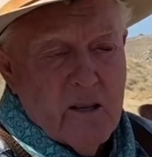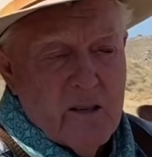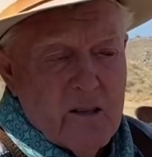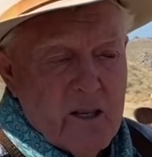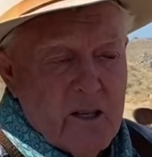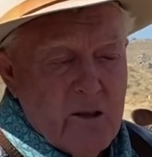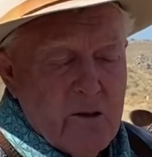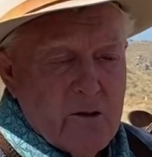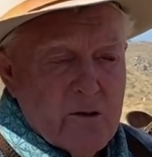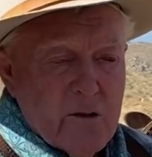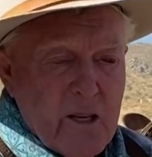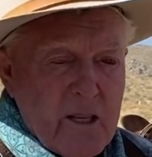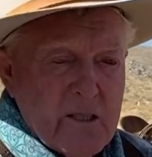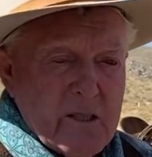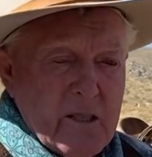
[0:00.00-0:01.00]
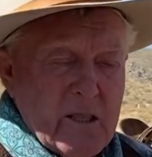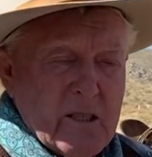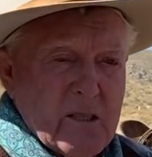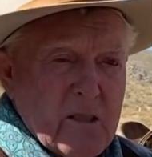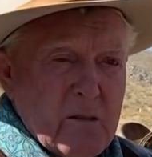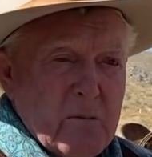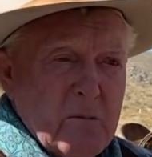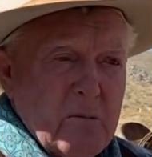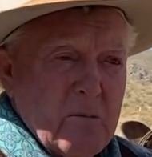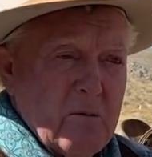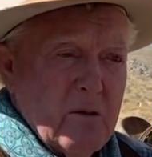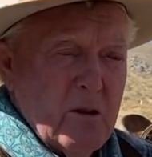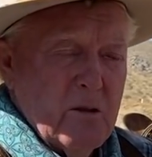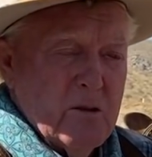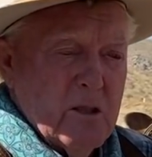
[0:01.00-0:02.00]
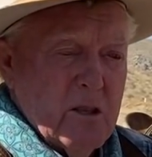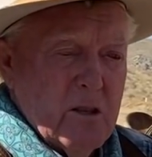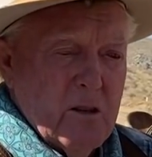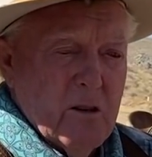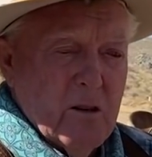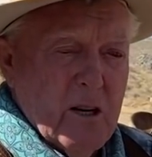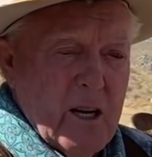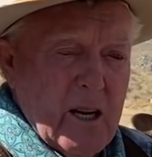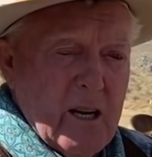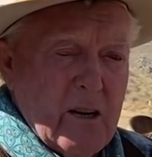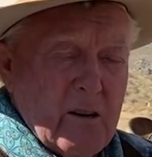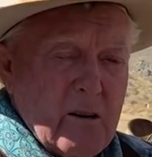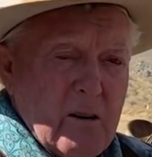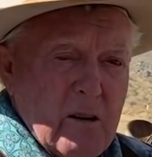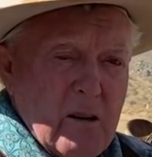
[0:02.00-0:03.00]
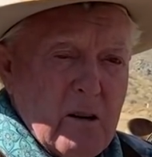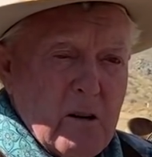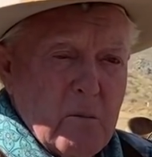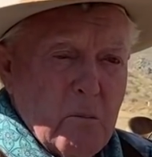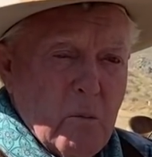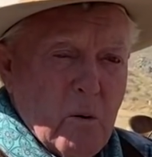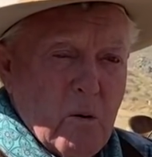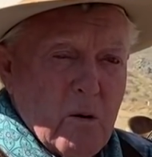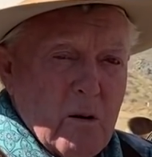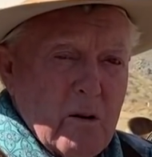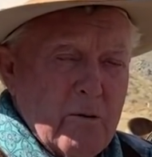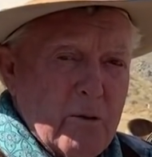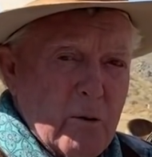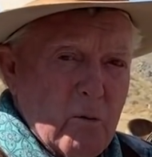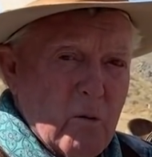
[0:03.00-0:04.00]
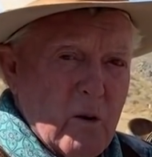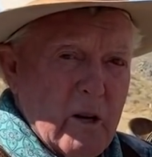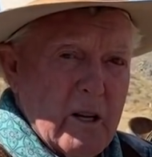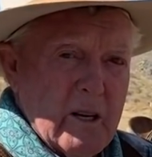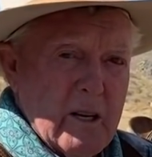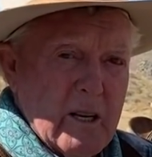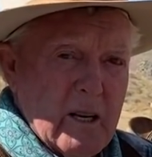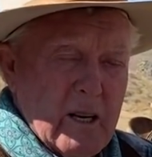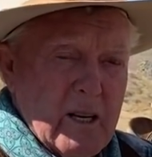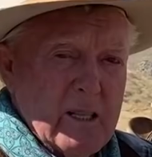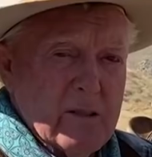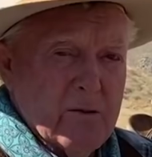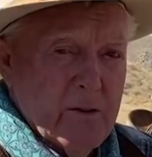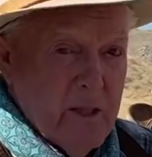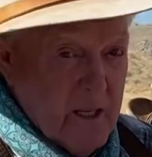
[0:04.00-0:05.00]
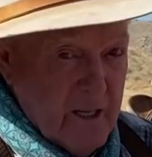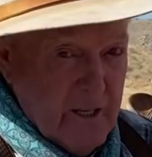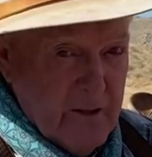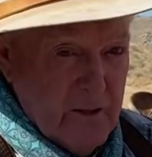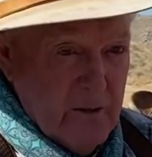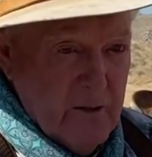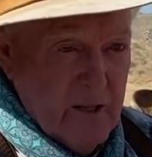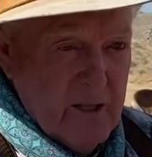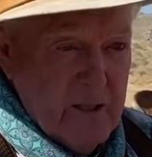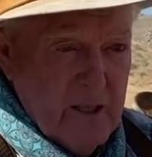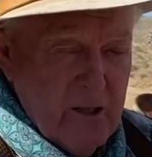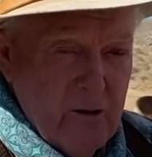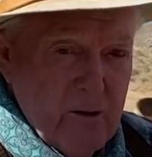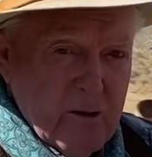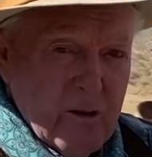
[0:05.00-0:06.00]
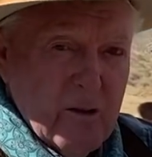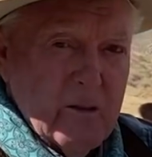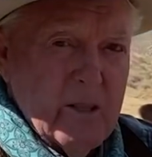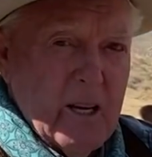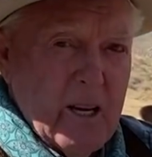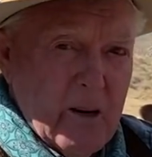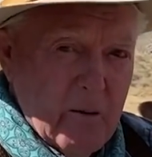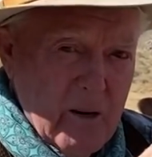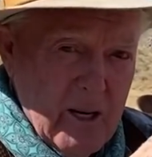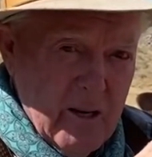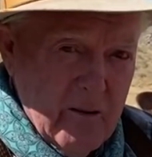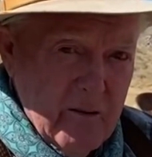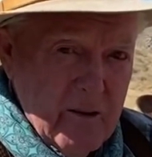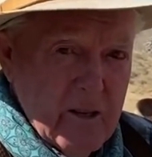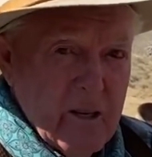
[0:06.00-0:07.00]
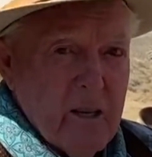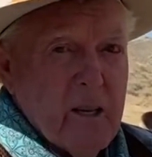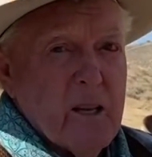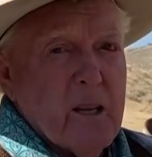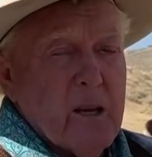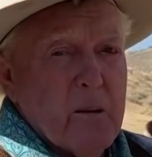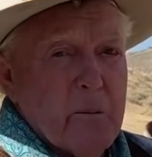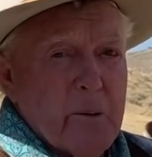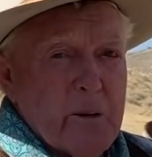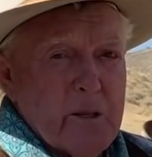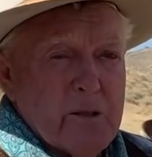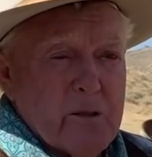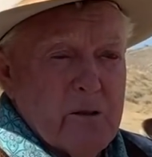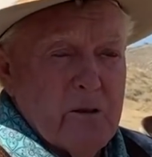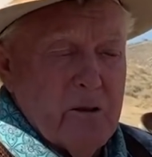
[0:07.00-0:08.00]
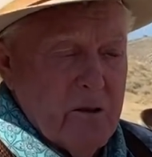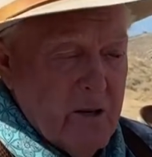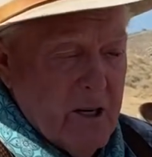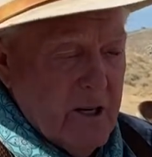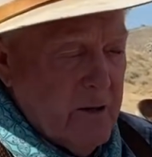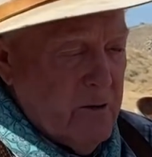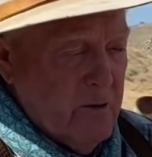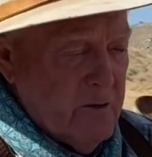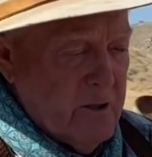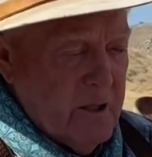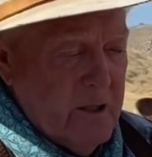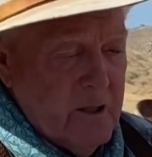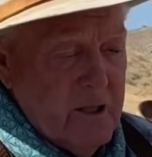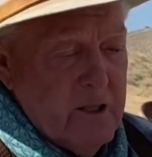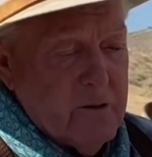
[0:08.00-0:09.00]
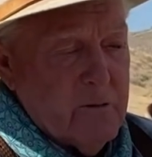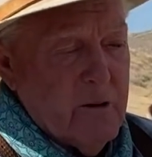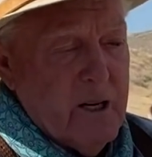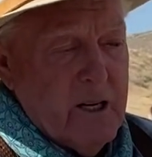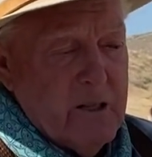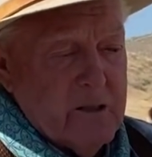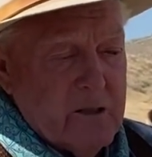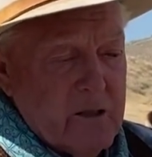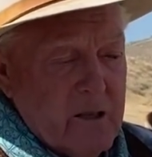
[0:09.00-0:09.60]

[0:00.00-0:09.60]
Then you transition using your hand more for one and less for the other, and then you turn that around, and pretty soon you're not using these reins,